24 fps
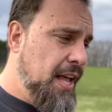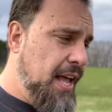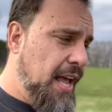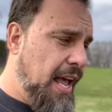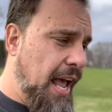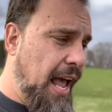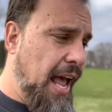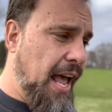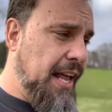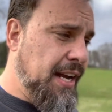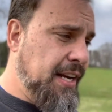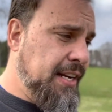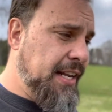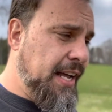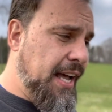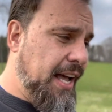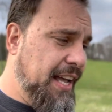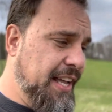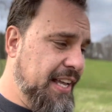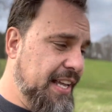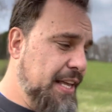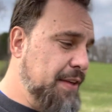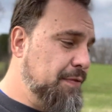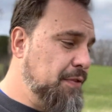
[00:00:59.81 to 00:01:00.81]
And
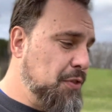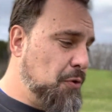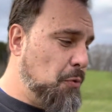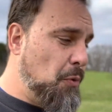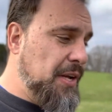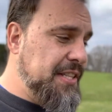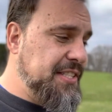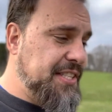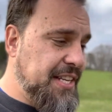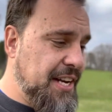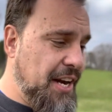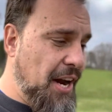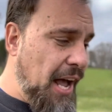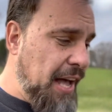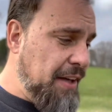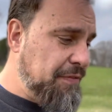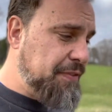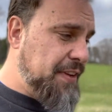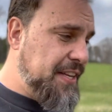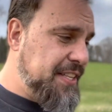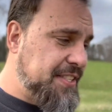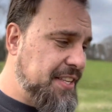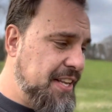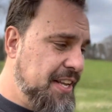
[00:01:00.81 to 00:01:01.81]
even the ones in
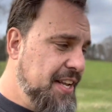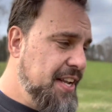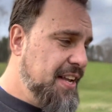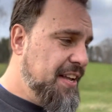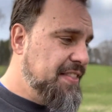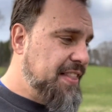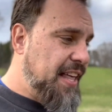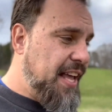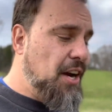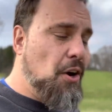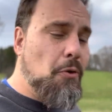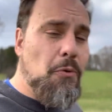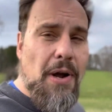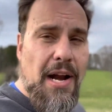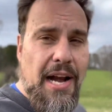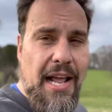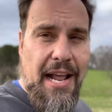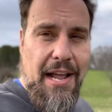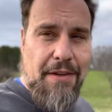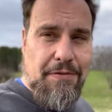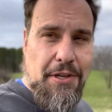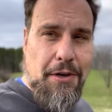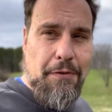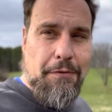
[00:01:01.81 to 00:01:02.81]
office, they don't want to
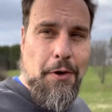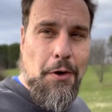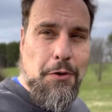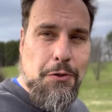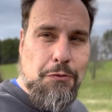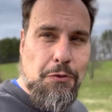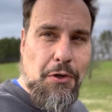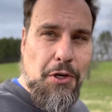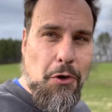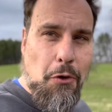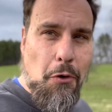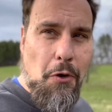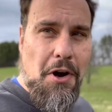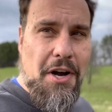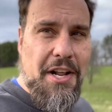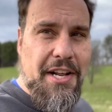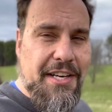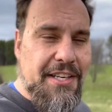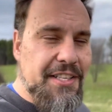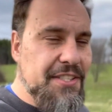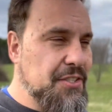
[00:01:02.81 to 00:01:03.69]
have their votes recorded.